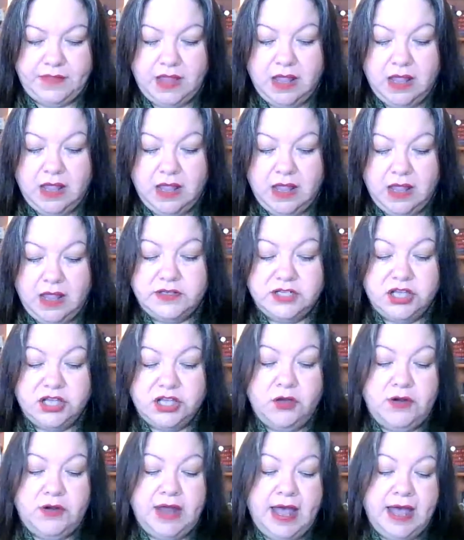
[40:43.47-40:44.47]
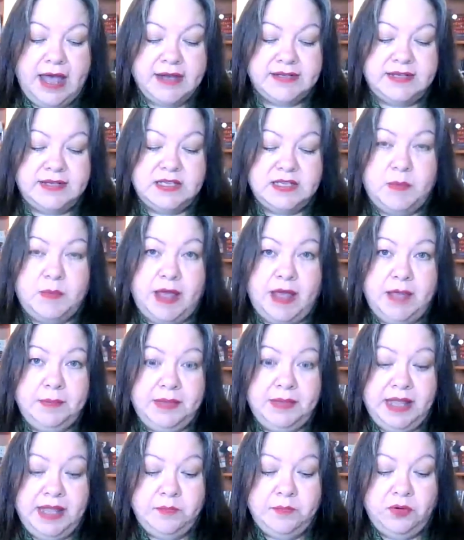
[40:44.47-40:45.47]
The Dakota Access
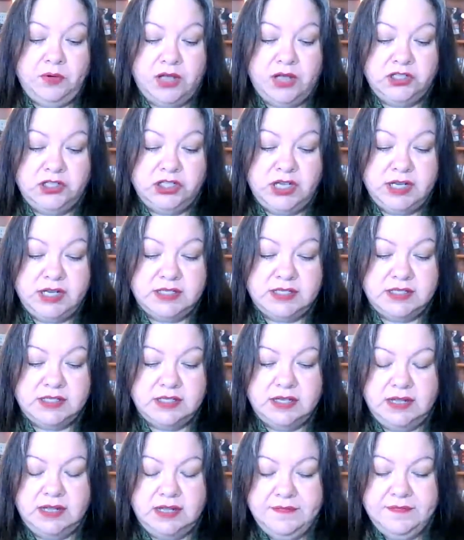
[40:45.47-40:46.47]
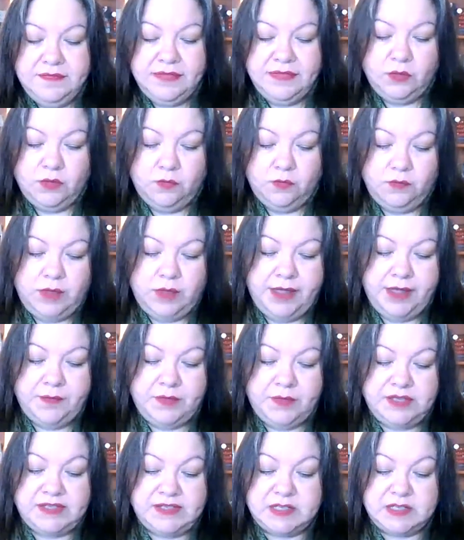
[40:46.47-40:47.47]
Pipeline Project
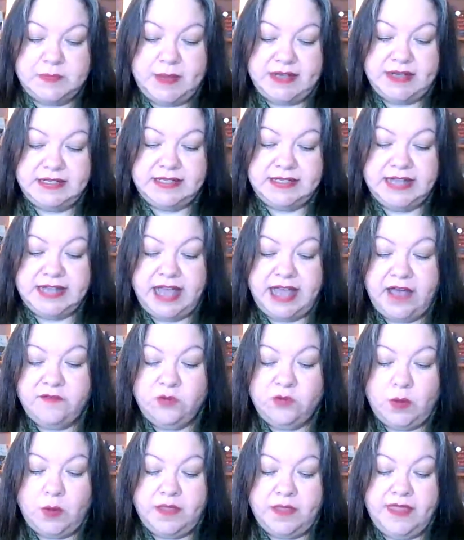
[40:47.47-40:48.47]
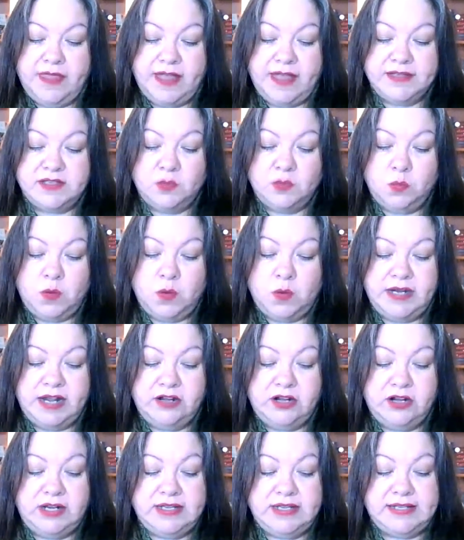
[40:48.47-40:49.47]
is expected to cover
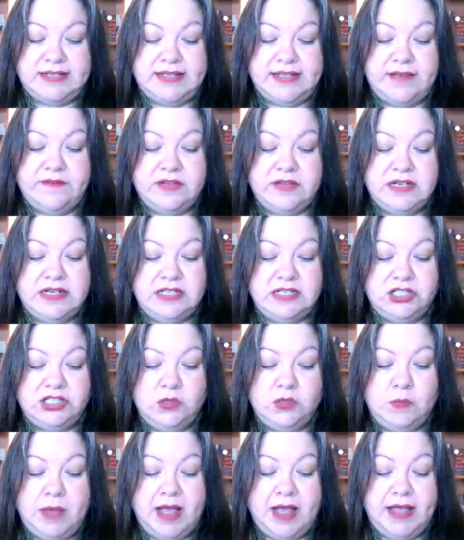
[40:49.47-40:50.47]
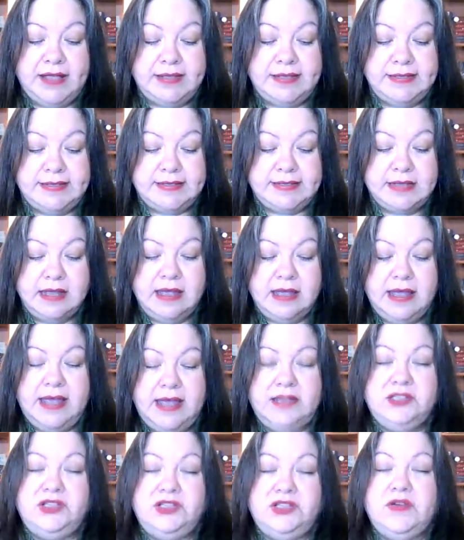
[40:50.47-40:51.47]
1,172 miles and
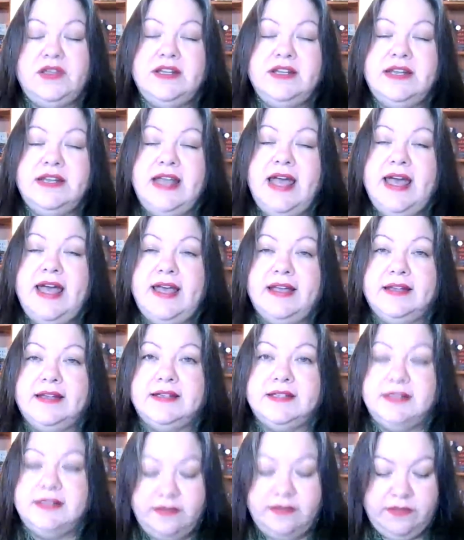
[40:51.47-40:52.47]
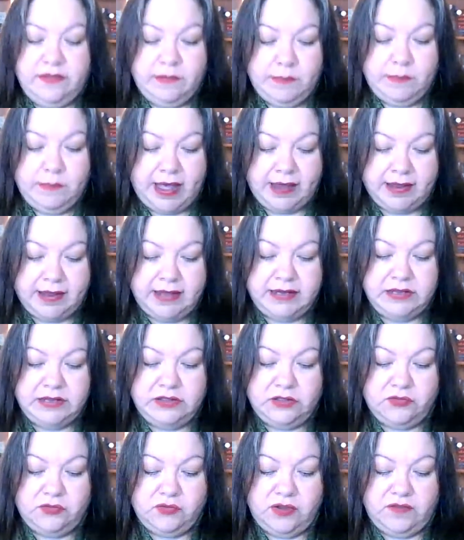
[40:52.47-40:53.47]
to connect the Bakken and the
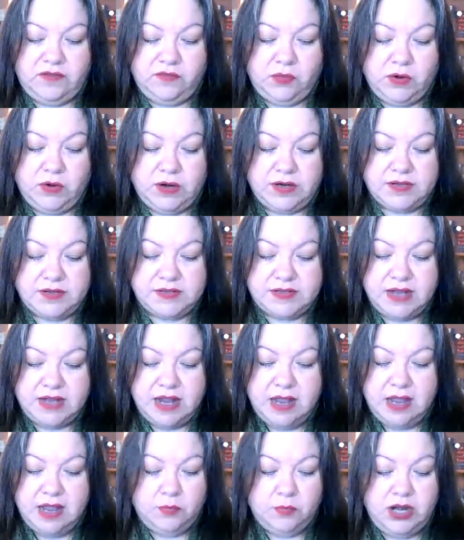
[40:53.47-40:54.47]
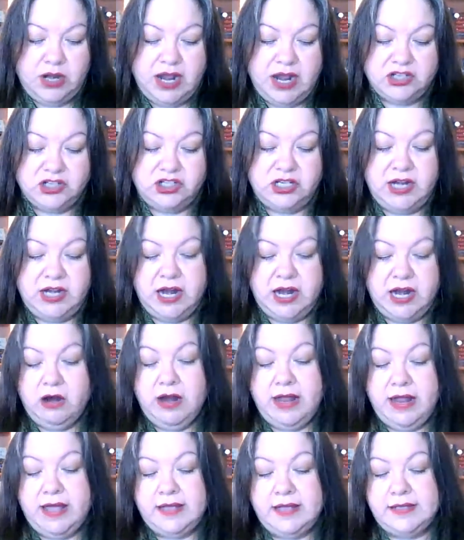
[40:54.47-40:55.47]
Three Forks production
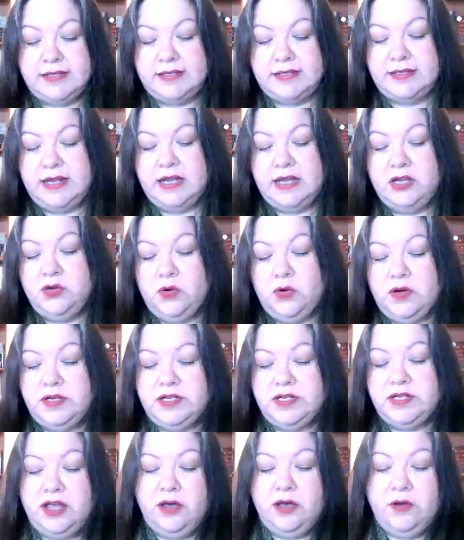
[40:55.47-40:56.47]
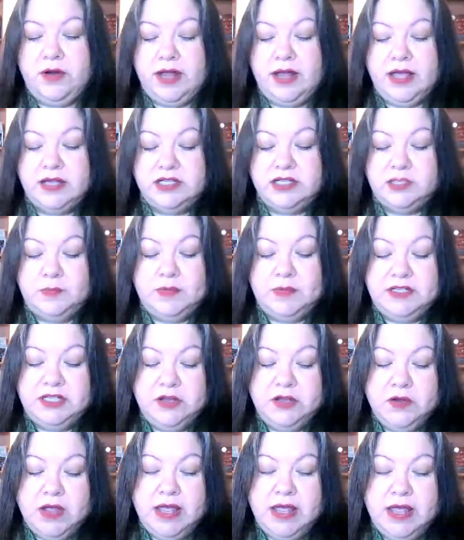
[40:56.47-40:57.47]
areas in North Dakota to
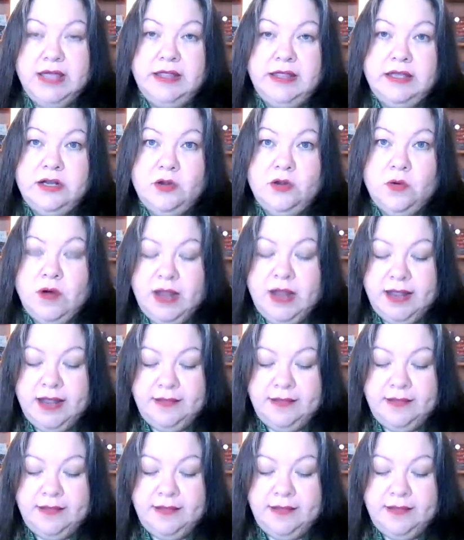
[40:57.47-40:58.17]
Patoka, Illinois.